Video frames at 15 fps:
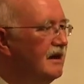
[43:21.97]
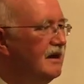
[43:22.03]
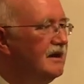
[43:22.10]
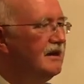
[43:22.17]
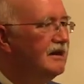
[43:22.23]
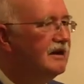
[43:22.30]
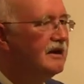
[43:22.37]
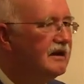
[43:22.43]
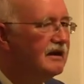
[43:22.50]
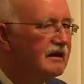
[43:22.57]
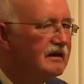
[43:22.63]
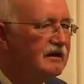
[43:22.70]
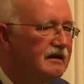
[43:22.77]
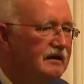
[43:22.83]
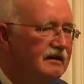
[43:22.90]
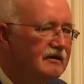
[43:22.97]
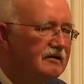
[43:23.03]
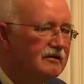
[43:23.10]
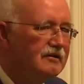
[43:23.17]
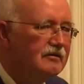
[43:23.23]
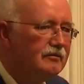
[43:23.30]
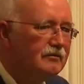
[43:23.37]
And I, I
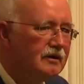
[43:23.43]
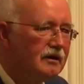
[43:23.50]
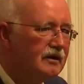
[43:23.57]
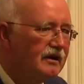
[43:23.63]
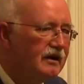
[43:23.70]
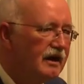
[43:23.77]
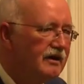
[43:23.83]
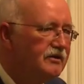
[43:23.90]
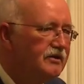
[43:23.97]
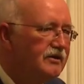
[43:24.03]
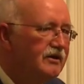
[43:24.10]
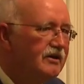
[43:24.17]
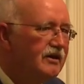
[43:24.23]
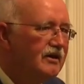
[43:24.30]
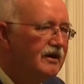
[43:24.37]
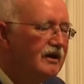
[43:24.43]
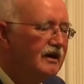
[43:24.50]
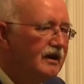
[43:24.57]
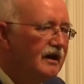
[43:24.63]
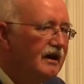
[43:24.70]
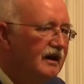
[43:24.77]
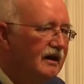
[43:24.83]
couldn't work it out.
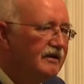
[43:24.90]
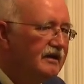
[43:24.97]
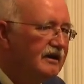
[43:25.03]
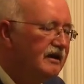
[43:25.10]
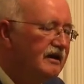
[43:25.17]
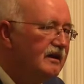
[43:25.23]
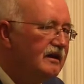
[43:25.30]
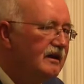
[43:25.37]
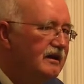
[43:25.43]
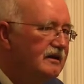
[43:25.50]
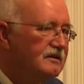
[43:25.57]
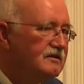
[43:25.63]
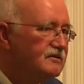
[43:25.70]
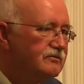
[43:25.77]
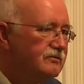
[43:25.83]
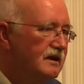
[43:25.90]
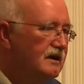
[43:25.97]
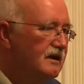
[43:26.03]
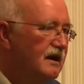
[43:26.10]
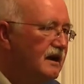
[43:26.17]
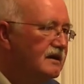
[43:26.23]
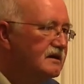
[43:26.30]
And then I just
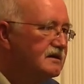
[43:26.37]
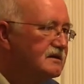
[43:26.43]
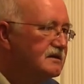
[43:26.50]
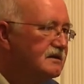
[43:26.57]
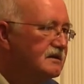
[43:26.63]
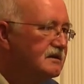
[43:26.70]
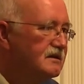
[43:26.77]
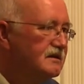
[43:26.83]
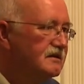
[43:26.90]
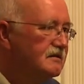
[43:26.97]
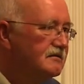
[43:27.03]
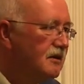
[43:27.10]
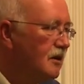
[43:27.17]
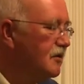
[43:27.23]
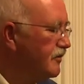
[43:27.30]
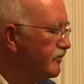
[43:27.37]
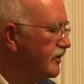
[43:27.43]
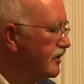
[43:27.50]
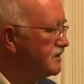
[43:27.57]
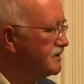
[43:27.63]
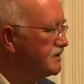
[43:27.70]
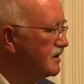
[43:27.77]
realized Robert
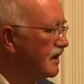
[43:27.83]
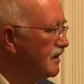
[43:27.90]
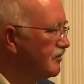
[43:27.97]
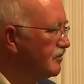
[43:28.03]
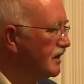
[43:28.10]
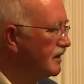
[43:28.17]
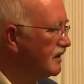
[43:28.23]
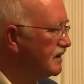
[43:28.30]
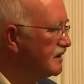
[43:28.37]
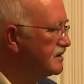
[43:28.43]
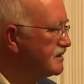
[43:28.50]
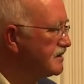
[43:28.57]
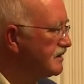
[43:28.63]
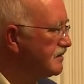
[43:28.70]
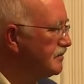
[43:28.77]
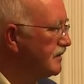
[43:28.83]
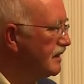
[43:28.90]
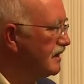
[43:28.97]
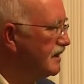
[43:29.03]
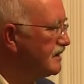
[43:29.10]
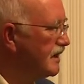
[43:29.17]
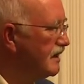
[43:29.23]
Frost gave me this
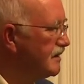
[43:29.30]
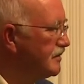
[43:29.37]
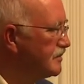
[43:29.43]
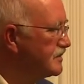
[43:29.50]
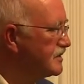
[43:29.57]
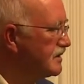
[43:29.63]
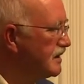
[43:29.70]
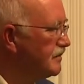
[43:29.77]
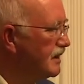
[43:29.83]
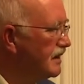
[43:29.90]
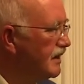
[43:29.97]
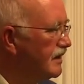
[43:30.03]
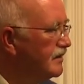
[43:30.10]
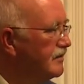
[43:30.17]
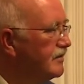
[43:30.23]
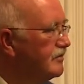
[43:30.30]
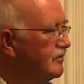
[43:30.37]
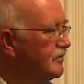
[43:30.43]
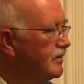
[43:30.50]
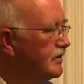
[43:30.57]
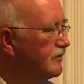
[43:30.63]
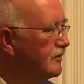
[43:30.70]
many times. I mean,
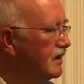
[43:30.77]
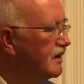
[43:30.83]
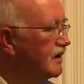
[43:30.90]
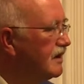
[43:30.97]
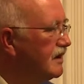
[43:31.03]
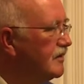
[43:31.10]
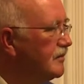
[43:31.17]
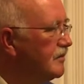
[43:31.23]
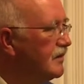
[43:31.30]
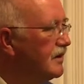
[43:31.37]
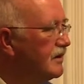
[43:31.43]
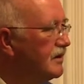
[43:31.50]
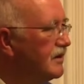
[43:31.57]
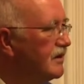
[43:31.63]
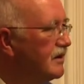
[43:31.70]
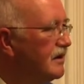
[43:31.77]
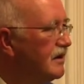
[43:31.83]
I've been reading him, and